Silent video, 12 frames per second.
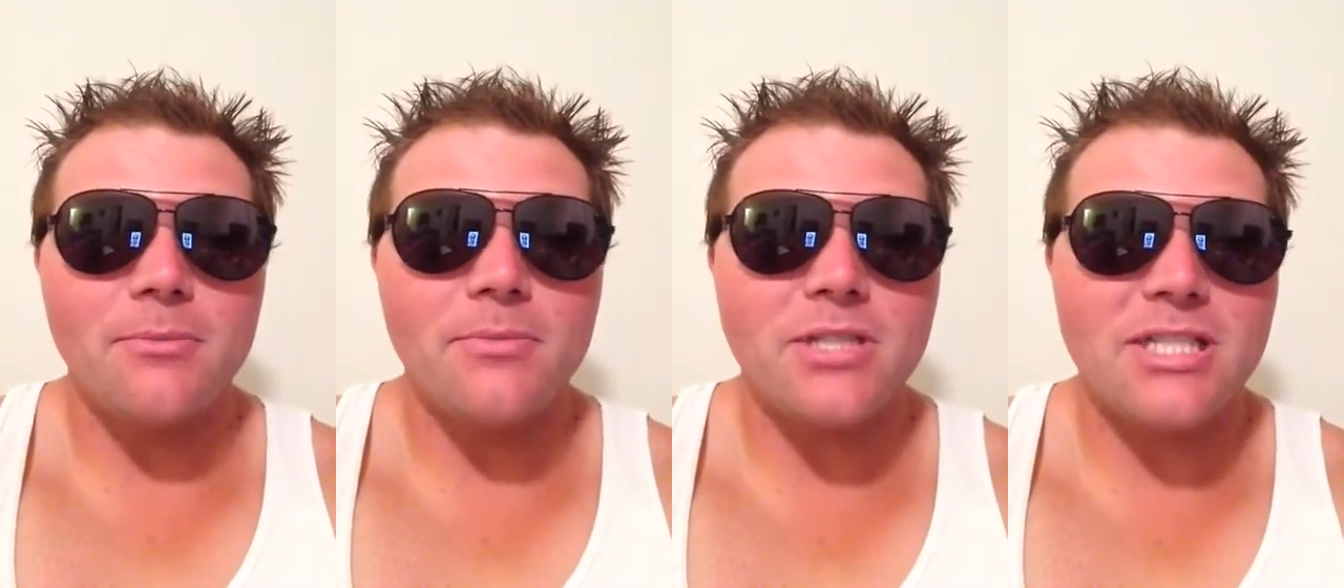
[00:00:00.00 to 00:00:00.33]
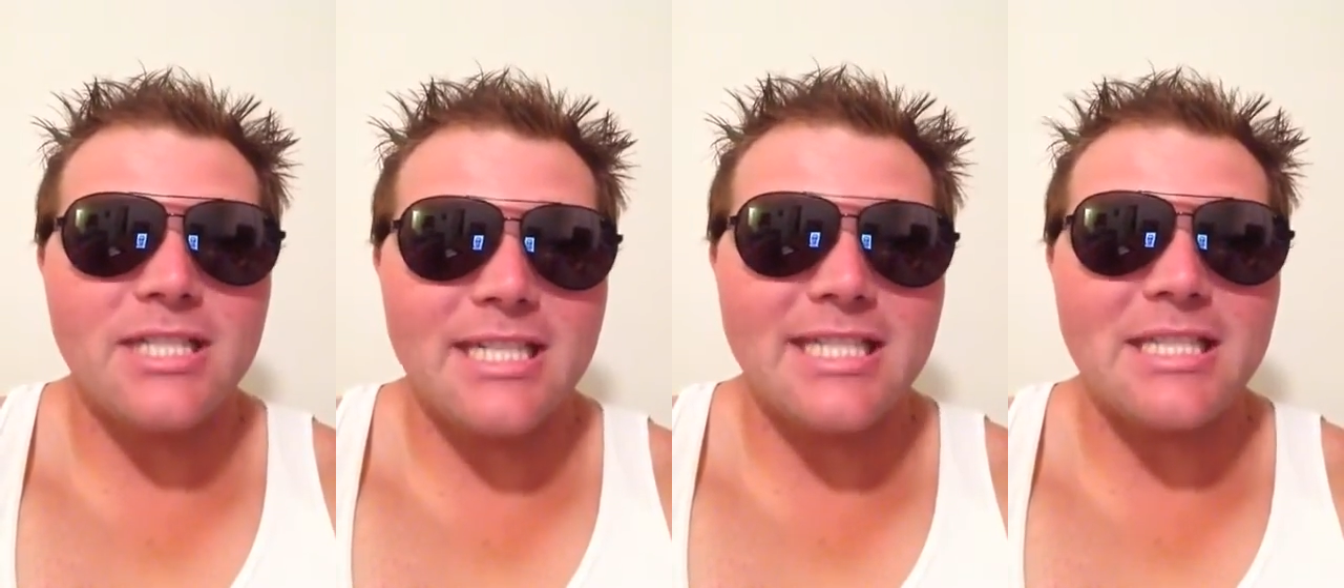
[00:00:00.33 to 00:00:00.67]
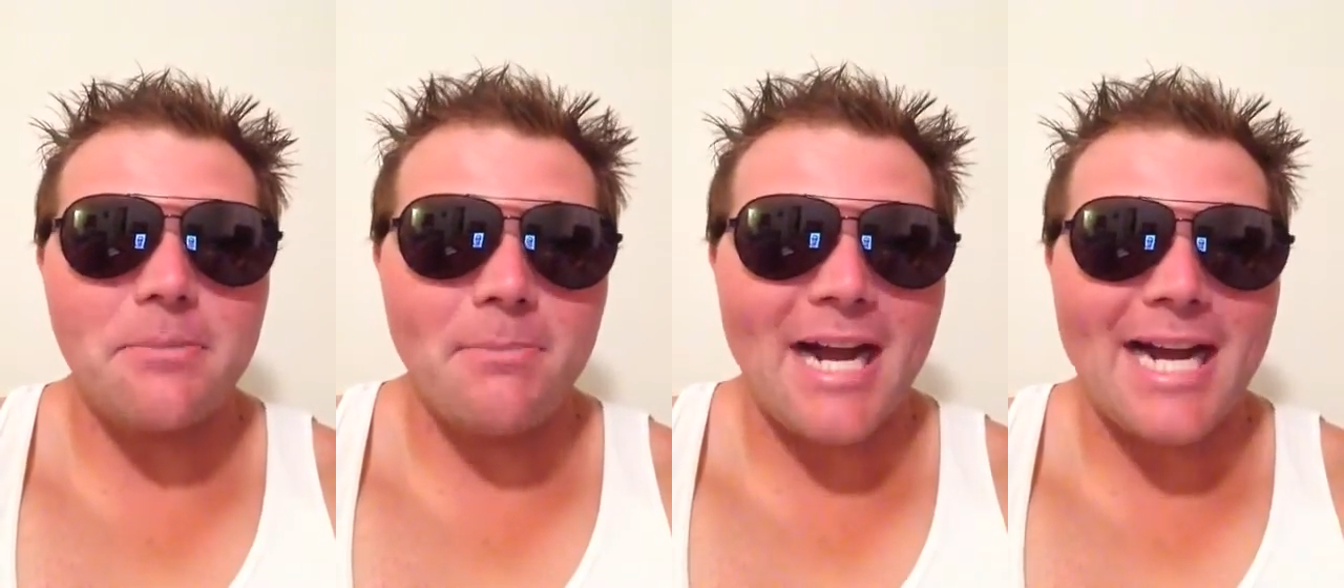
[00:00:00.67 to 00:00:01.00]

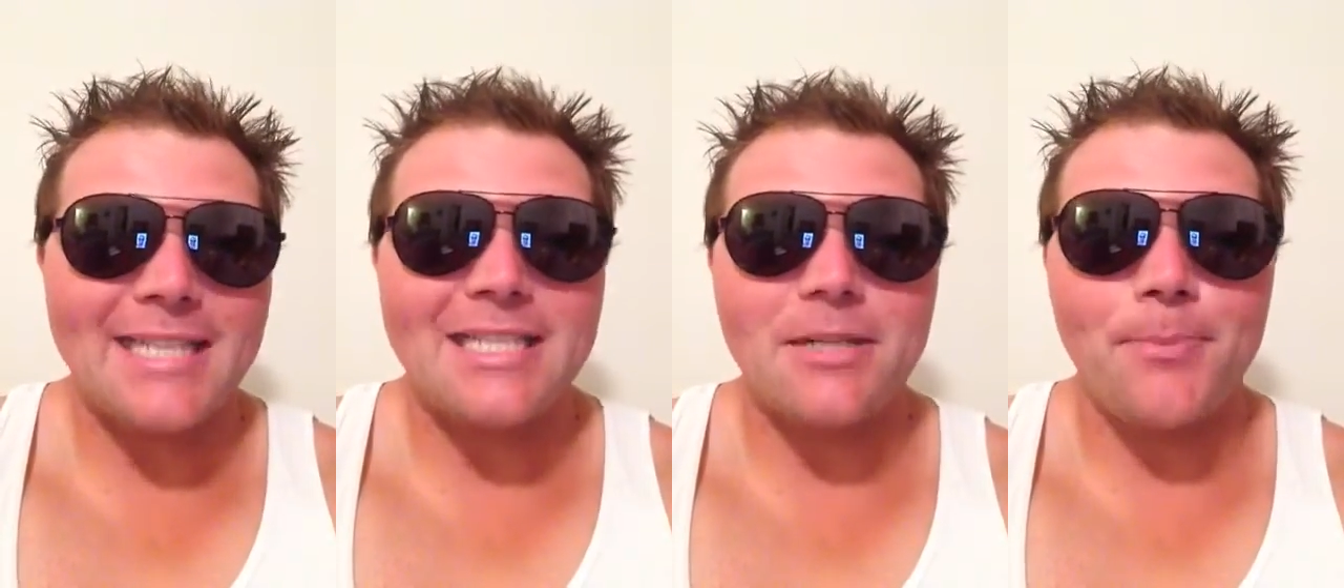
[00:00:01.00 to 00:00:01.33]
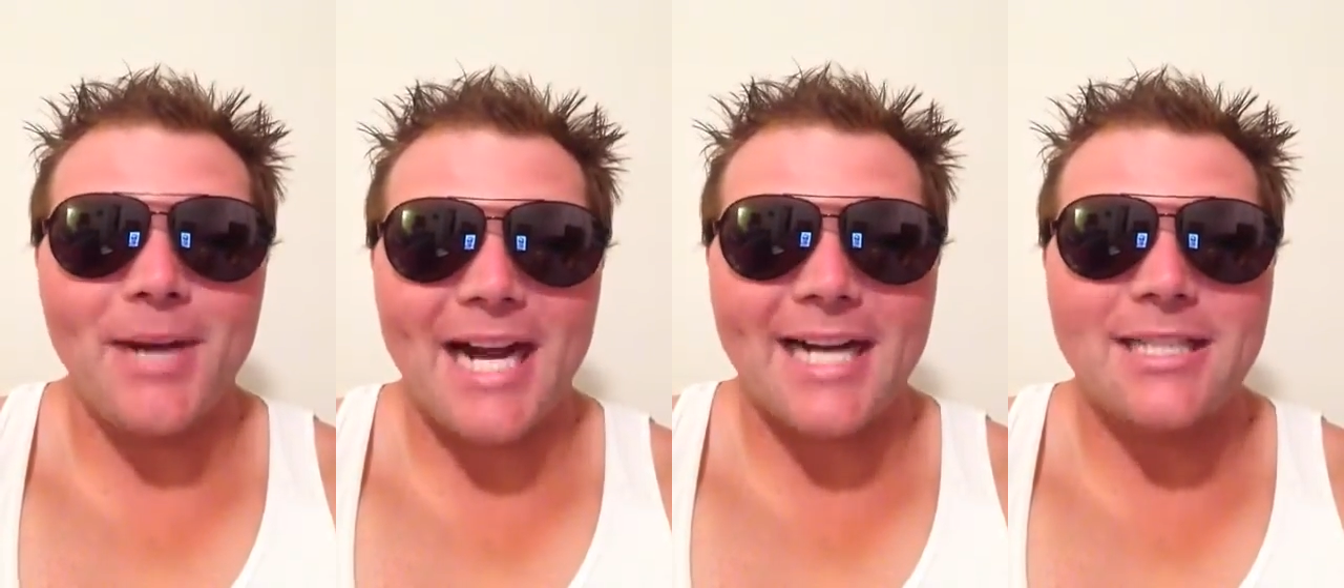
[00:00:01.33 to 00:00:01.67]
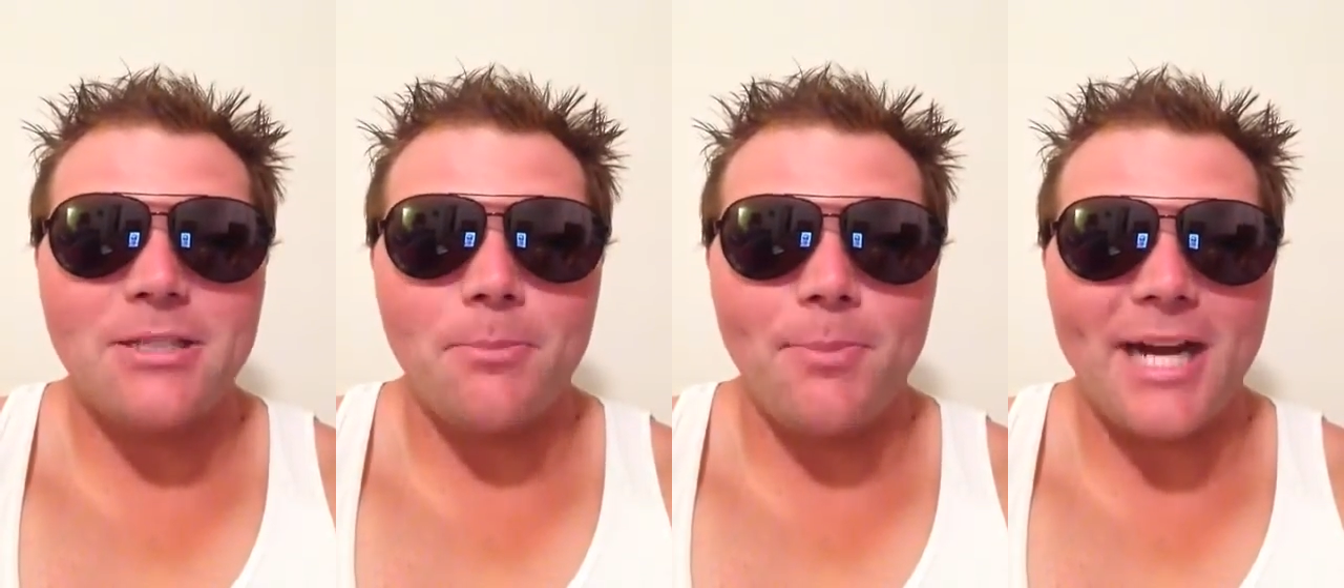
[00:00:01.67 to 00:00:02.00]
systematic
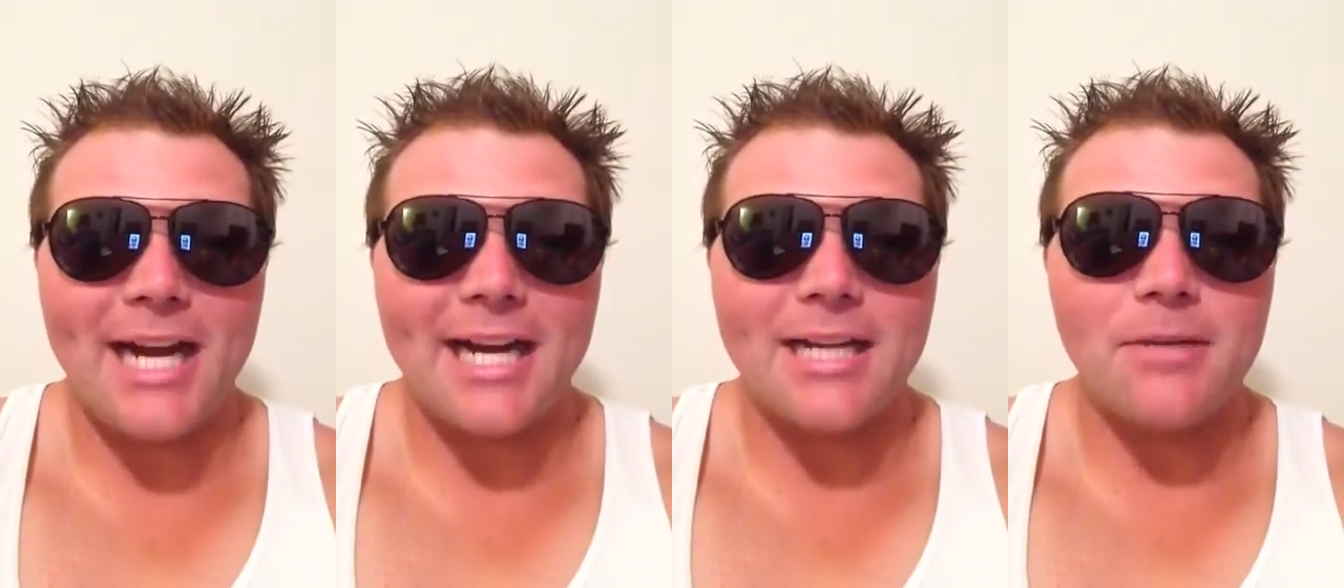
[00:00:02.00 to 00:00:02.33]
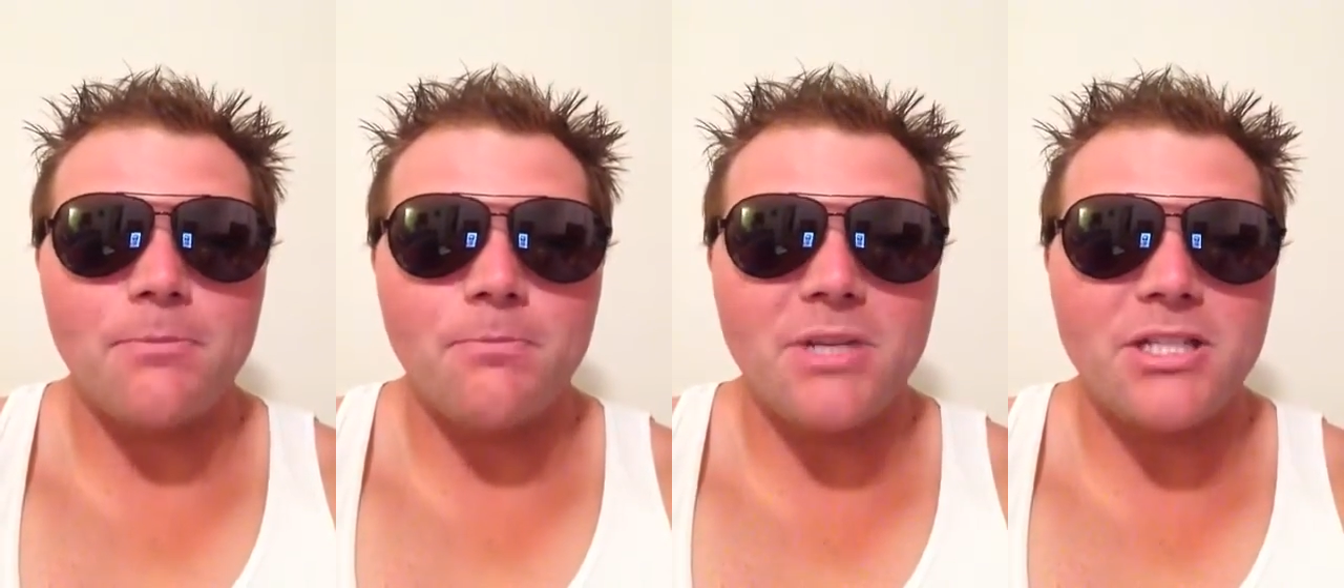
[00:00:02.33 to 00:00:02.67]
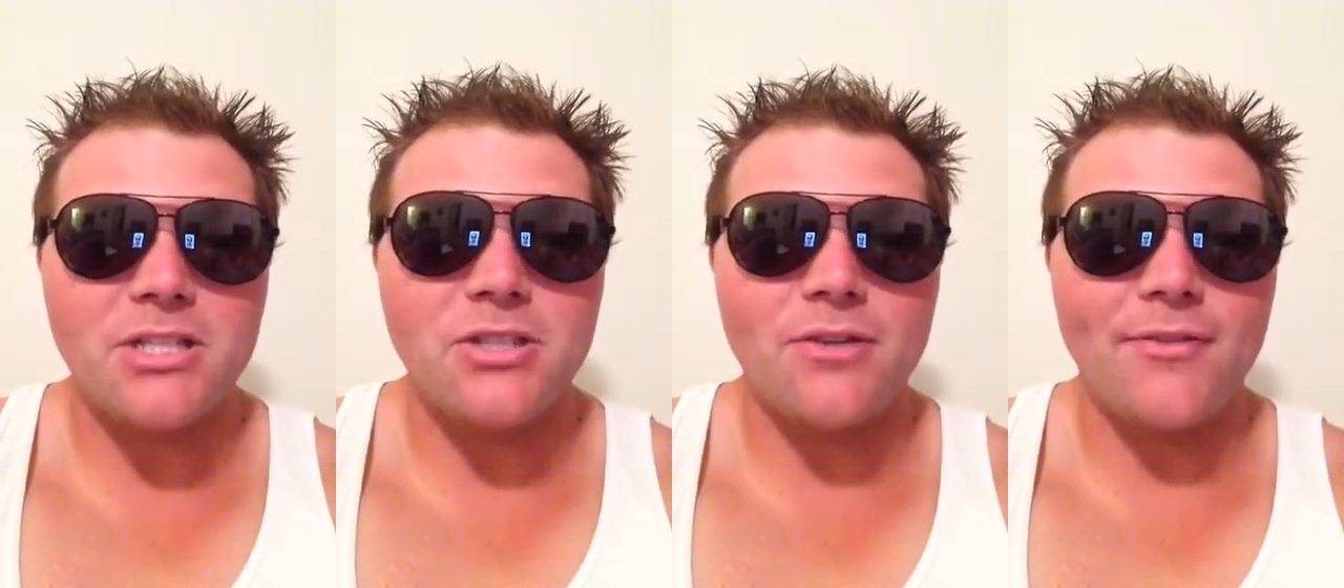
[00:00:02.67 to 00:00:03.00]
back-to-back
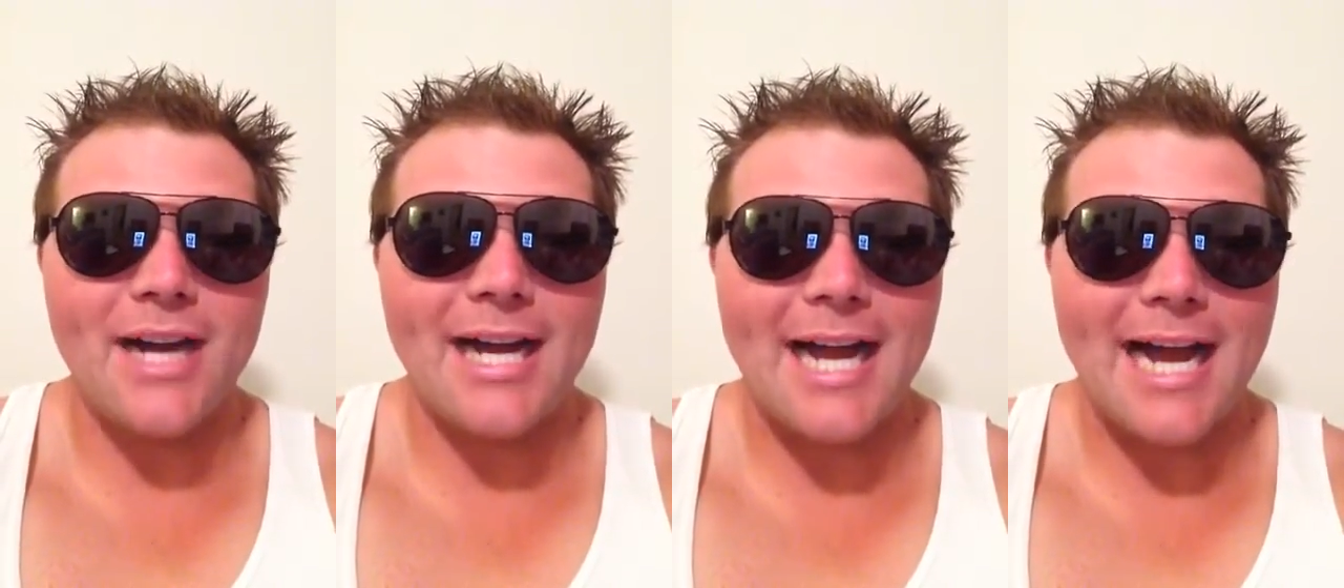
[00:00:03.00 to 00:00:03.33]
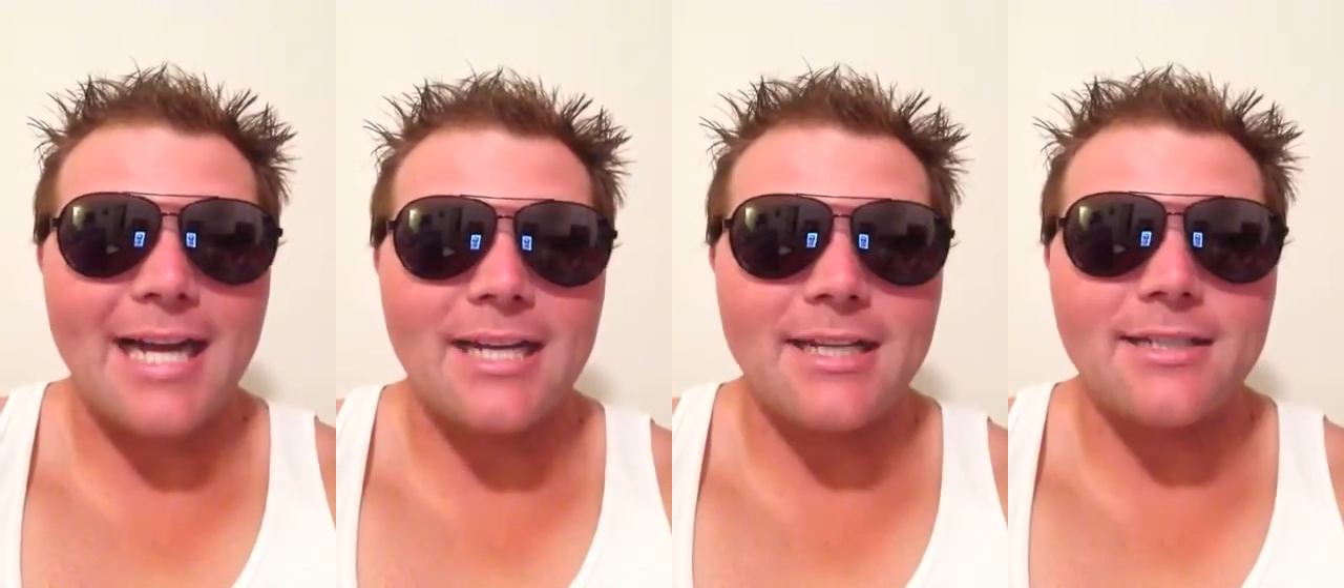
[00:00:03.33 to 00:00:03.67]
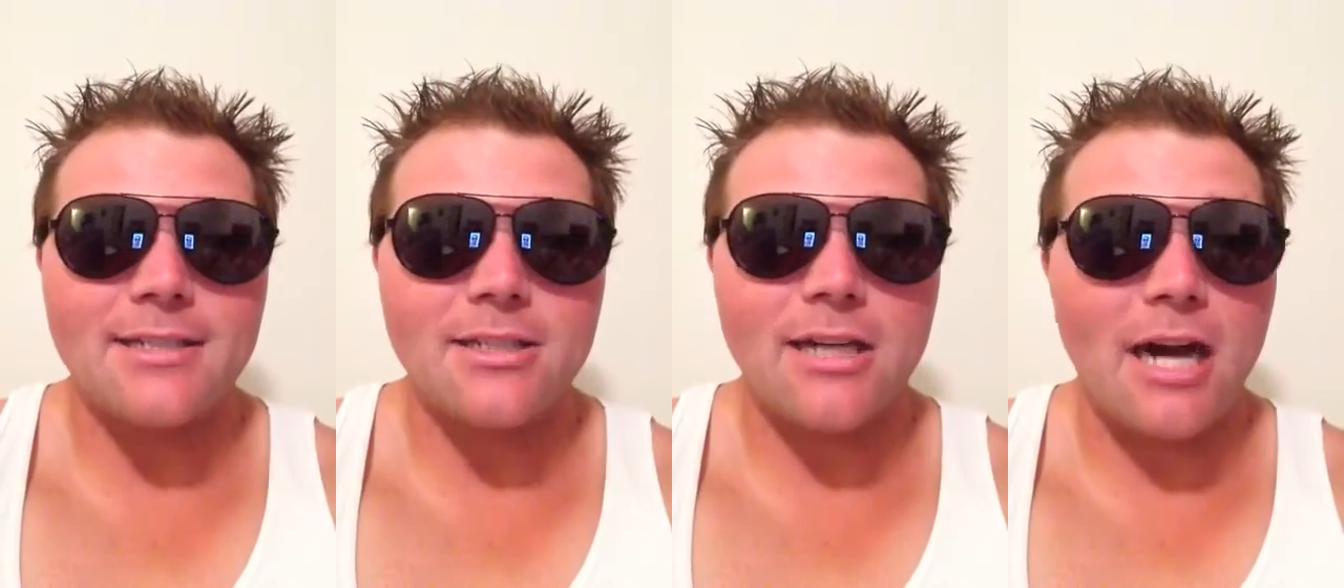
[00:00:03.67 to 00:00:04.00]
Mr. Valhallas.